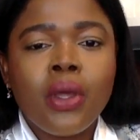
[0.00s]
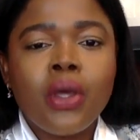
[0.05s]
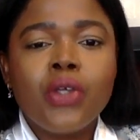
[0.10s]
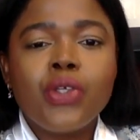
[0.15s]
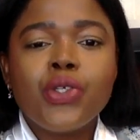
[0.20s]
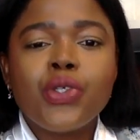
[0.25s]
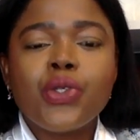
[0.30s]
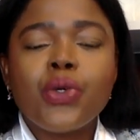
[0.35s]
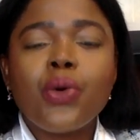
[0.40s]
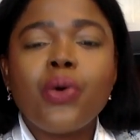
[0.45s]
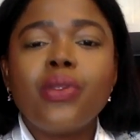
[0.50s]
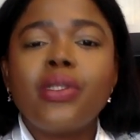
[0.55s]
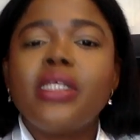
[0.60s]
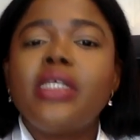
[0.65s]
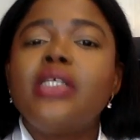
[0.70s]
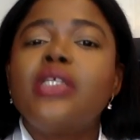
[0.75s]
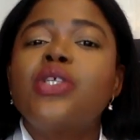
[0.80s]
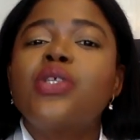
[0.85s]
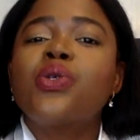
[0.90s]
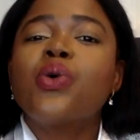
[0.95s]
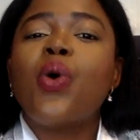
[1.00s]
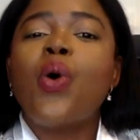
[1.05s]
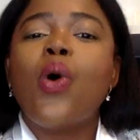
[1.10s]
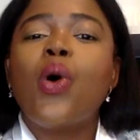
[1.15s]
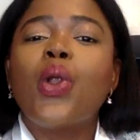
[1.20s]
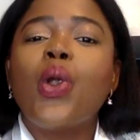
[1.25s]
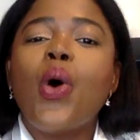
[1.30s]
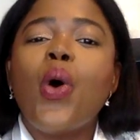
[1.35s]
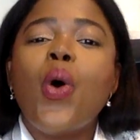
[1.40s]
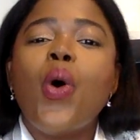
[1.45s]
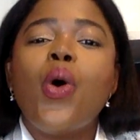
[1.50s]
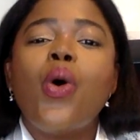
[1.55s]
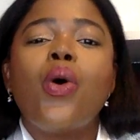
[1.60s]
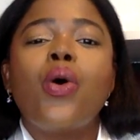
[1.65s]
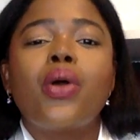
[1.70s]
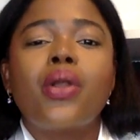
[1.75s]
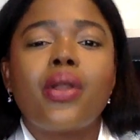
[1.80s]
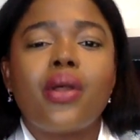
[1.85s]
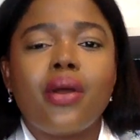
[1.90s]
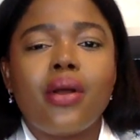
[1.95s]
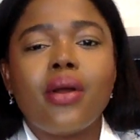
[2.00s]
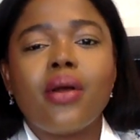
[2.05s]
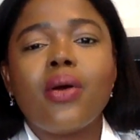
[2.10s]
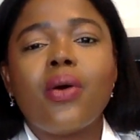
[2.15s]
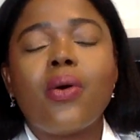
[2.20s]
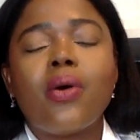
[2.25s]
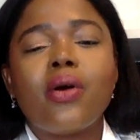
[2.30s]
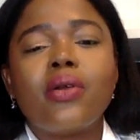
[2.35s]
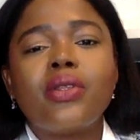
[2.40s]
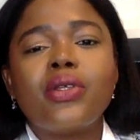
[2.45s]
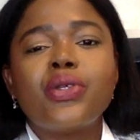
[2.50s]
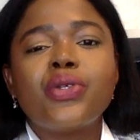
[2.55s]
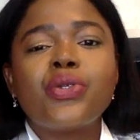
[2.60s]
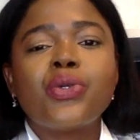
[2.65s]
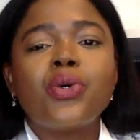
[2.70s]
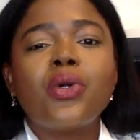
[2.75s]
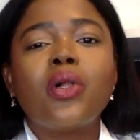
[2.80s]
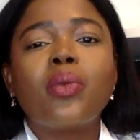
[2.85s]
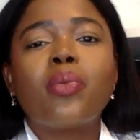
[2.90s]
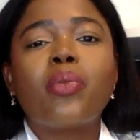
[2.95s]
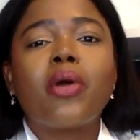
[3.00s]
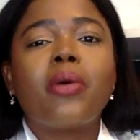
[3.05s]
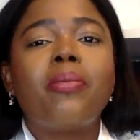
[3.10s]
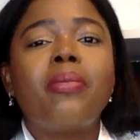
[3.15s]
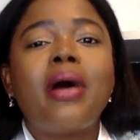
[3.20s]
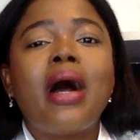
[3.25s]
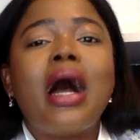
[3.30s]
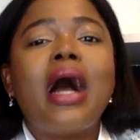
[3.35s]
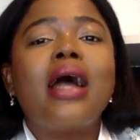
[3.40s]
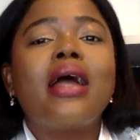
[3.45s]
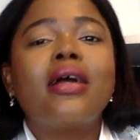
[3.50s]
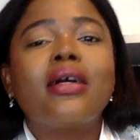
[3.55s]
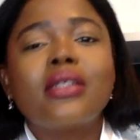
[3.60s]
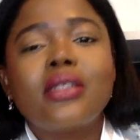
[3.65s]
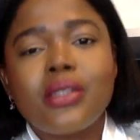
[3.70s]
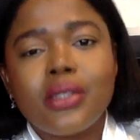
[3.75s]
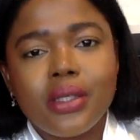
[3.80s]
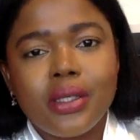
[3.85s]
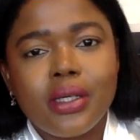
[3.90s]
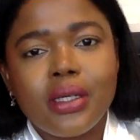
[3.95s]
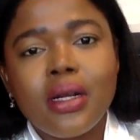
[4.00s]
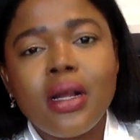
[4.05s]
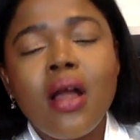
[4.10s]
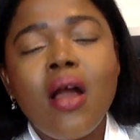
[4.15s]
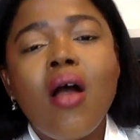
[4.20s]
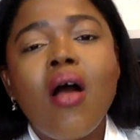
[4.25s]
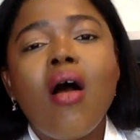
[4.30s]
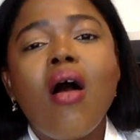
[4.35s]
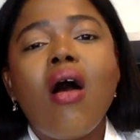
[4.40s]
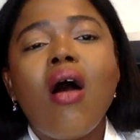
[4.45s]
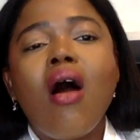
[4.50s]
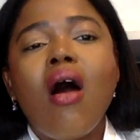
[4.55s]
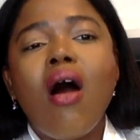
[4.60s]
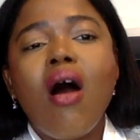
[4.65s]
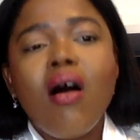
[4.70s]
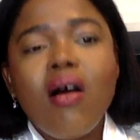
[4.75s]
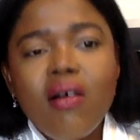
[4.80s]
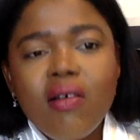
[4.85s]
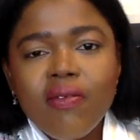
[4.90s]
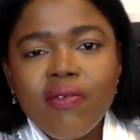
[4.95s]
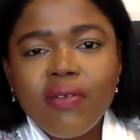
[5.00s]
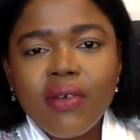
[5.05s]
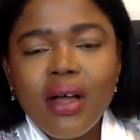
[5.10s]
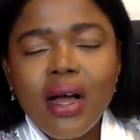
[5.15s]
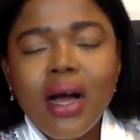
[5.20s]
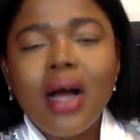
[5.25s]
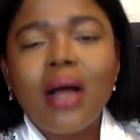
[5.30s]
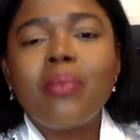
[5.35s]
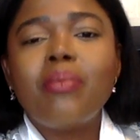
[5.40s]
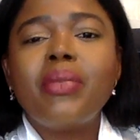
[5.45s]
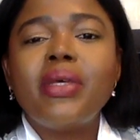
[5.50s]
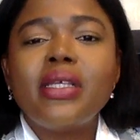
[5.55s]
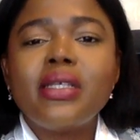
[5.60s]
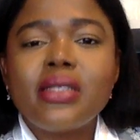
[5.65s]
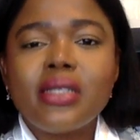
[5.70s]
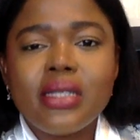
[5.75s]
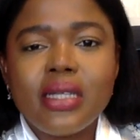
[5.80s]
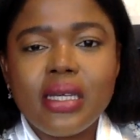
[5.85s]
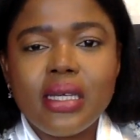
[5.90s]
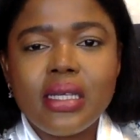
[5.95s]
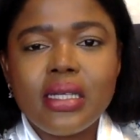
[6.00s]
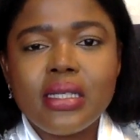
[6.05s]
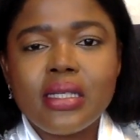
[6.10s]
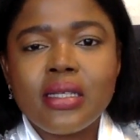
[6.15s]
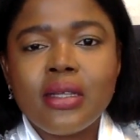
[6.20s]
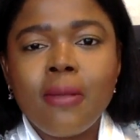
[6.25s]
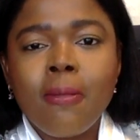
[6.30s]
So the sole owner or the sole proprietor of a business